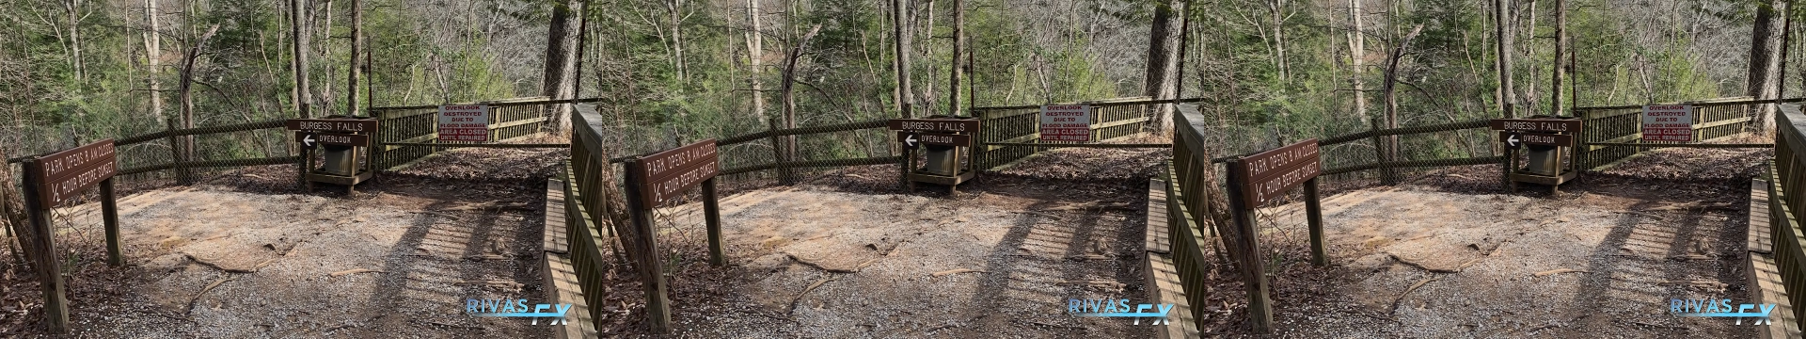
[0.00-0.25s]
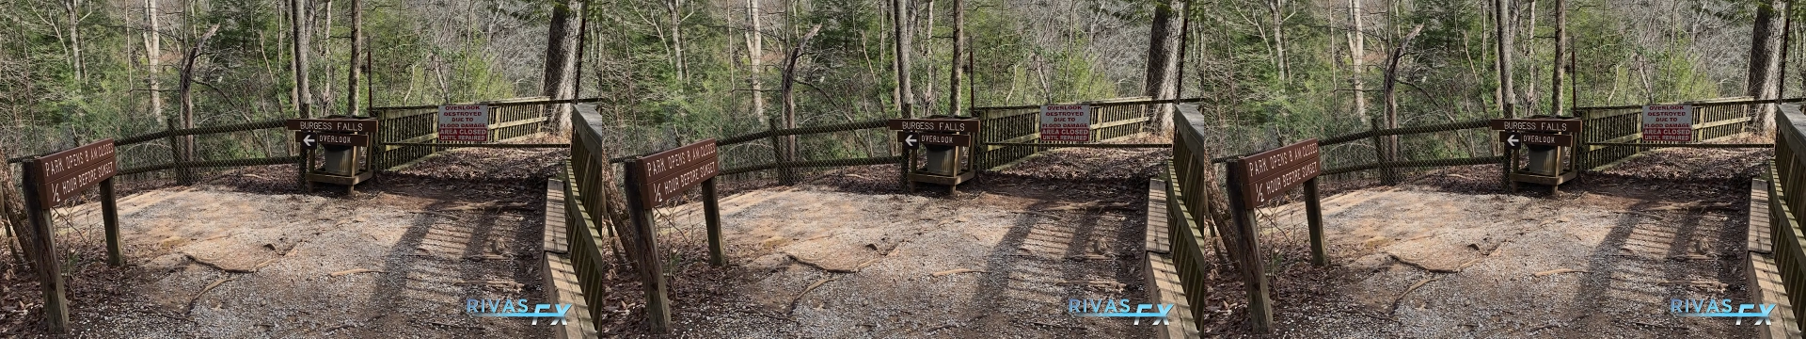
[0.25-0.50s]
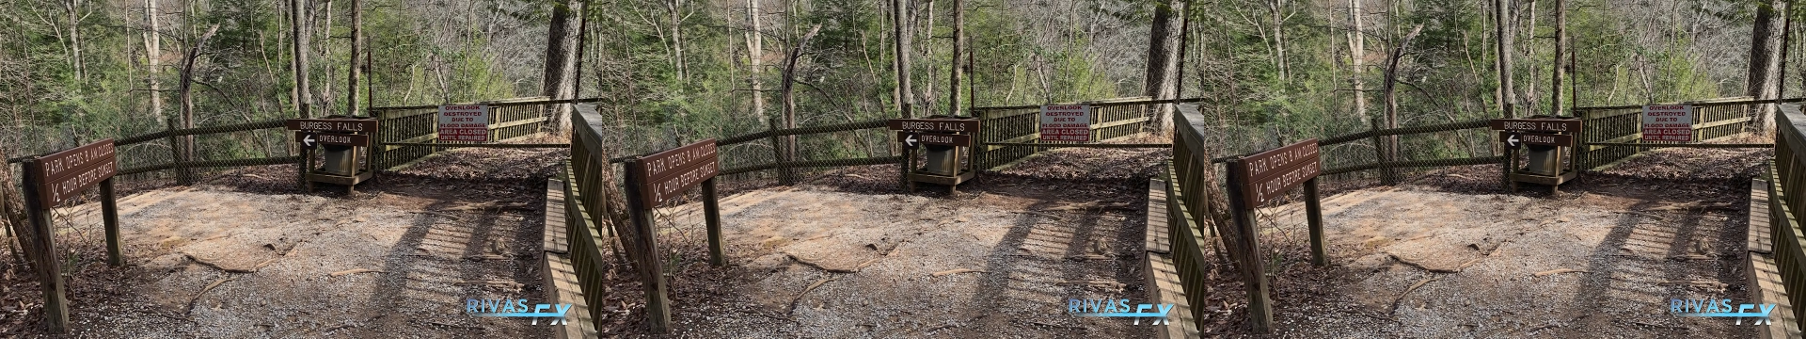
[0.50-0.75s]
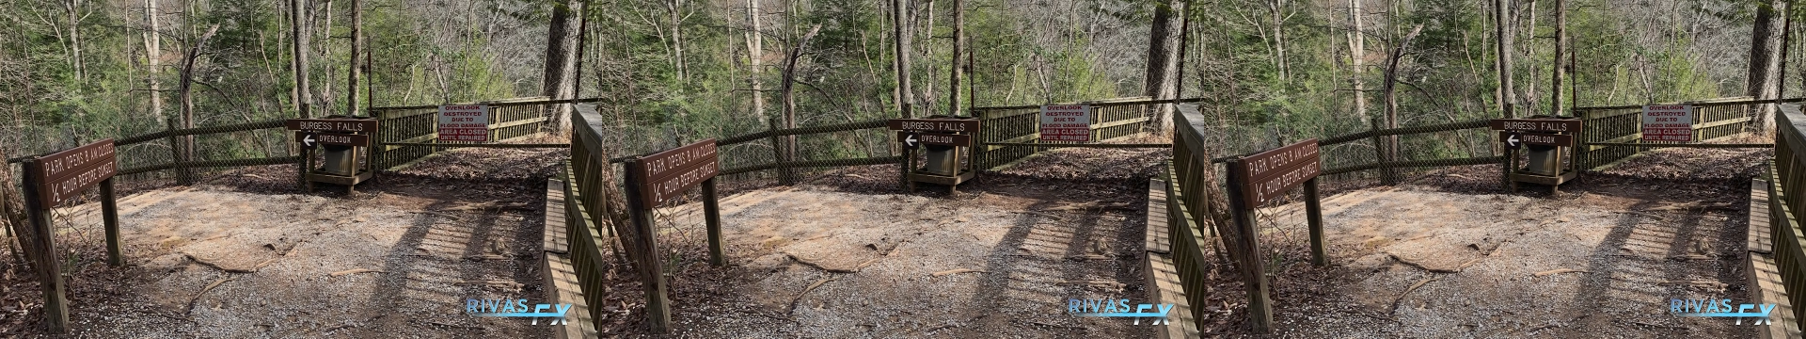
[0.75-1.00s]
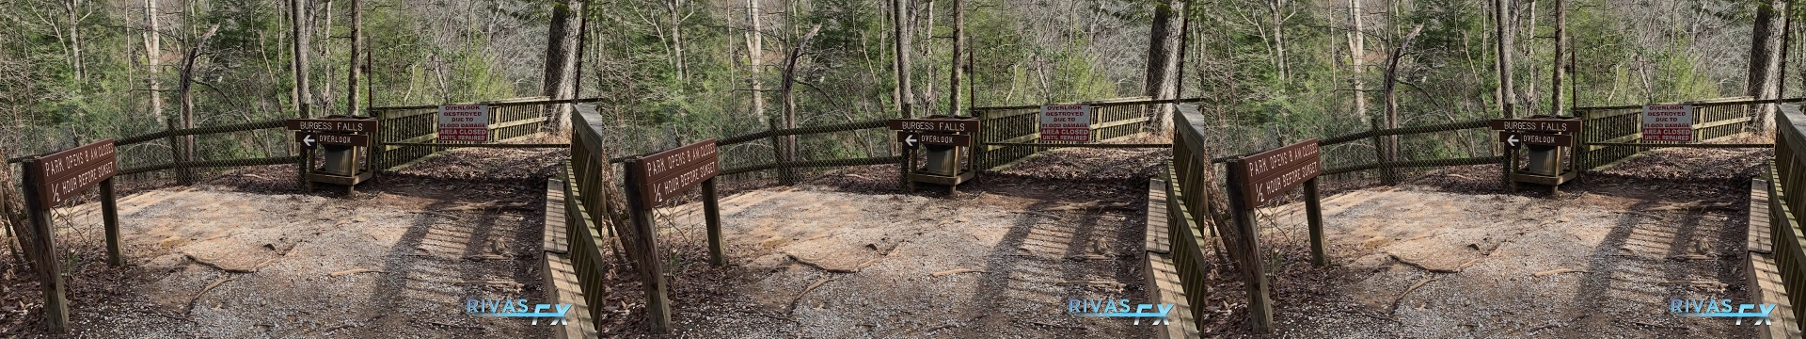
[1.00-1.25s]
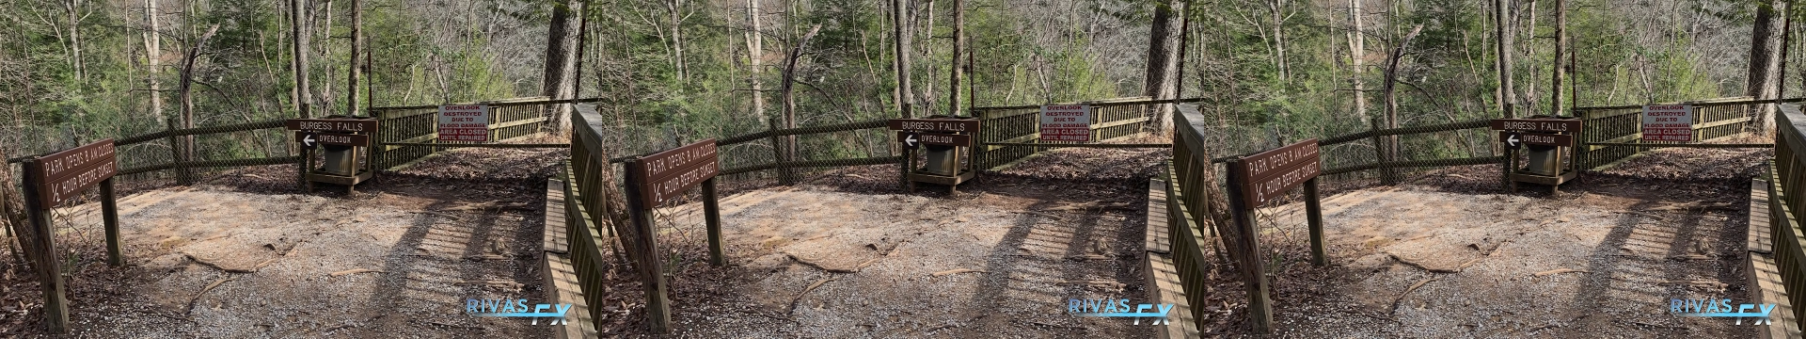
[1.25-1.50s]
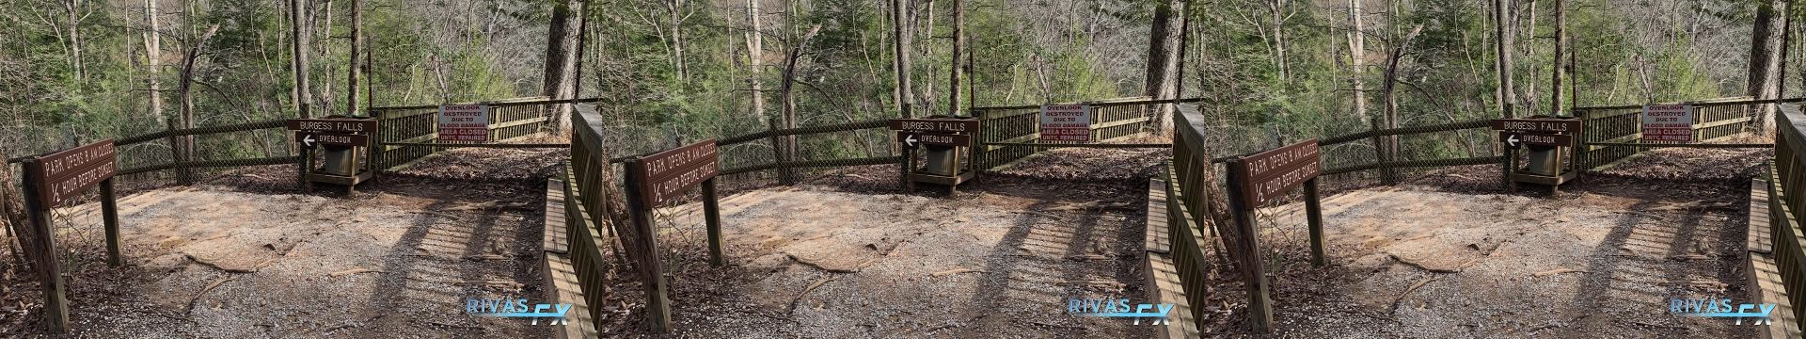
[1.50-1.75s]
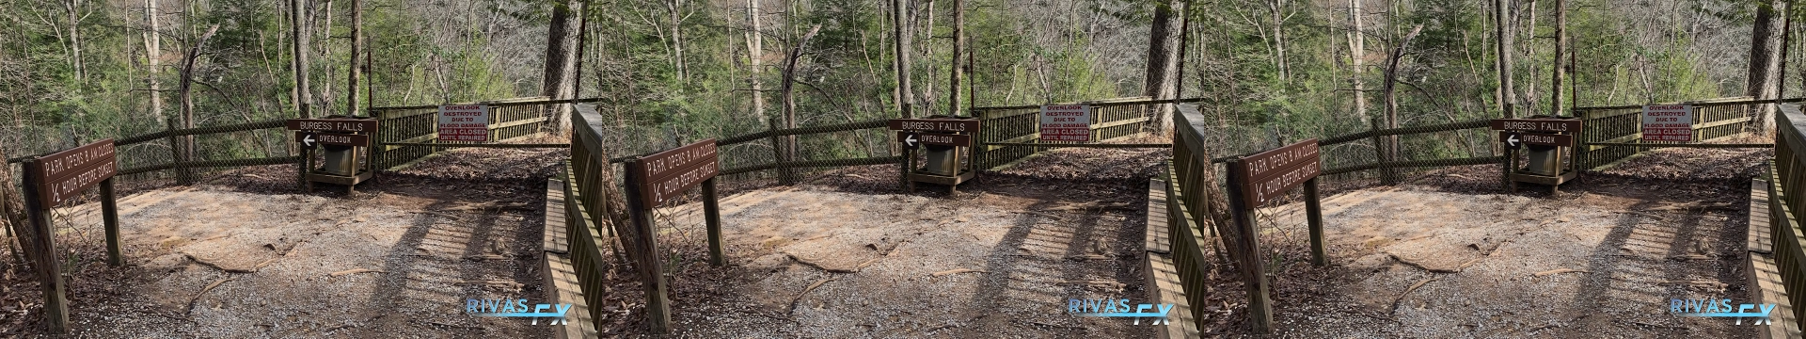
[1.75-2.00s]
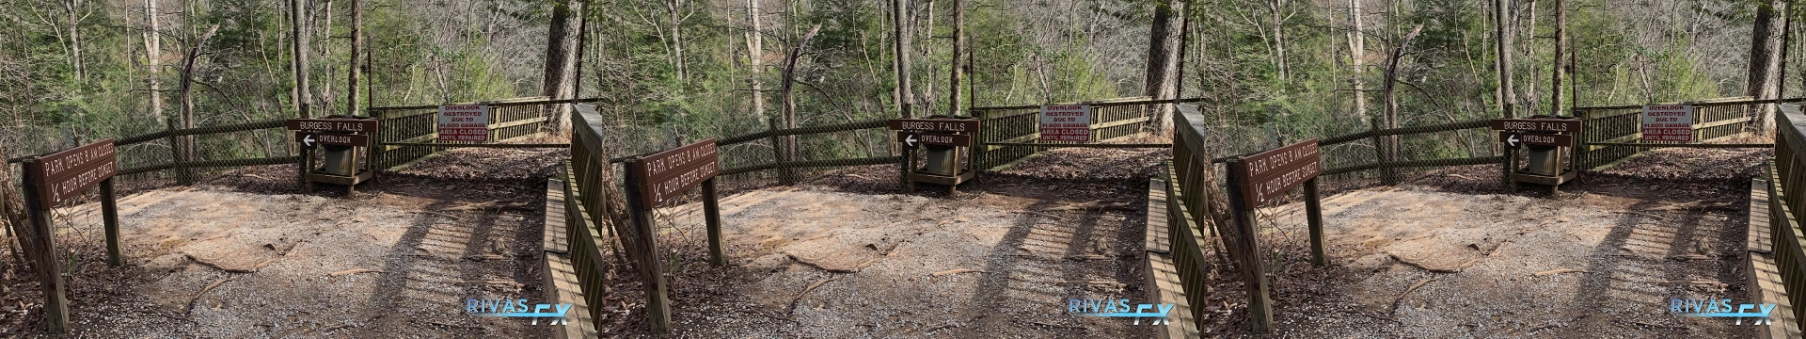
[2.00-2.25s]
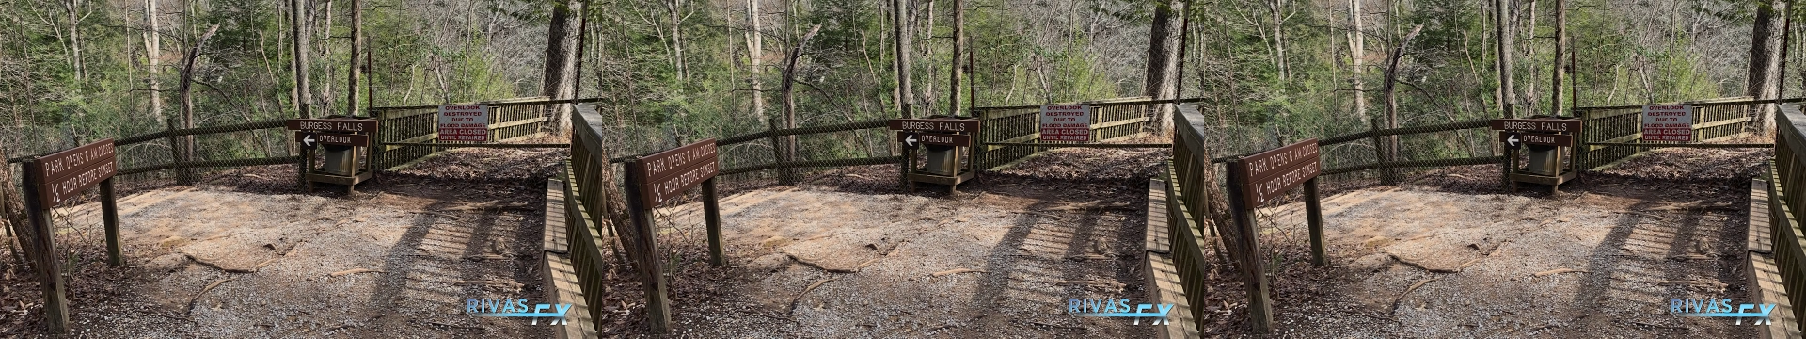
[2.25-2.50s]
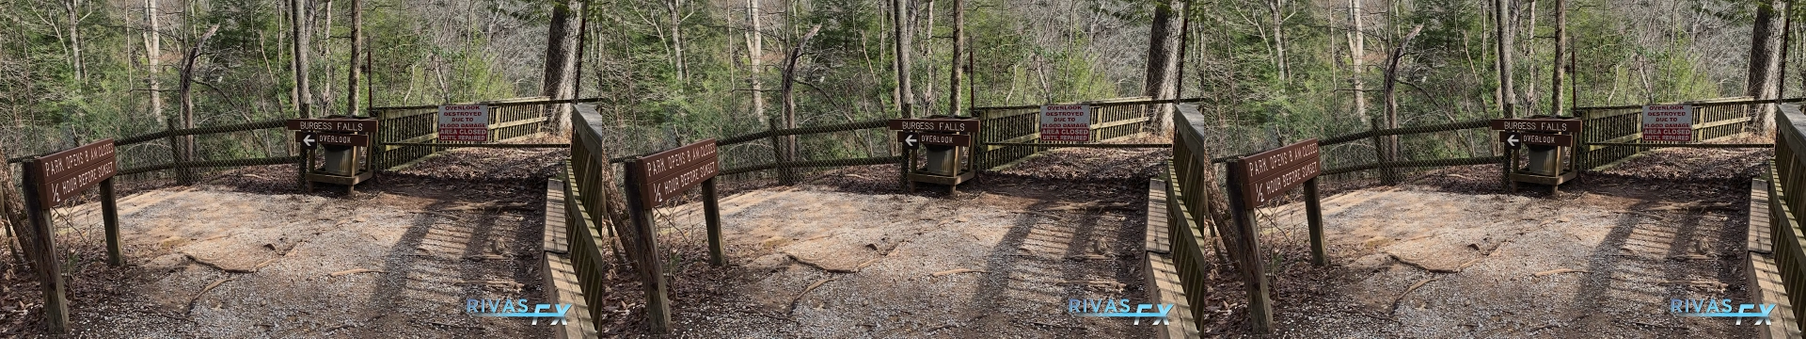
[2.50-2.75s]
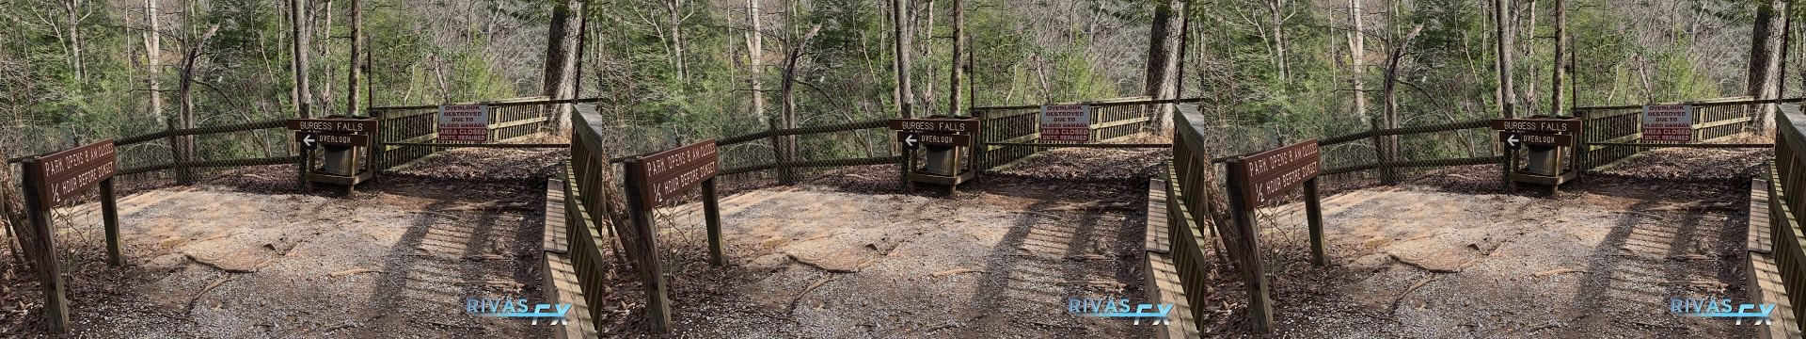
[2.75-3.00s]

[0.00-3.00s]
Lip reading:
No face is visible, so there are no lips to read.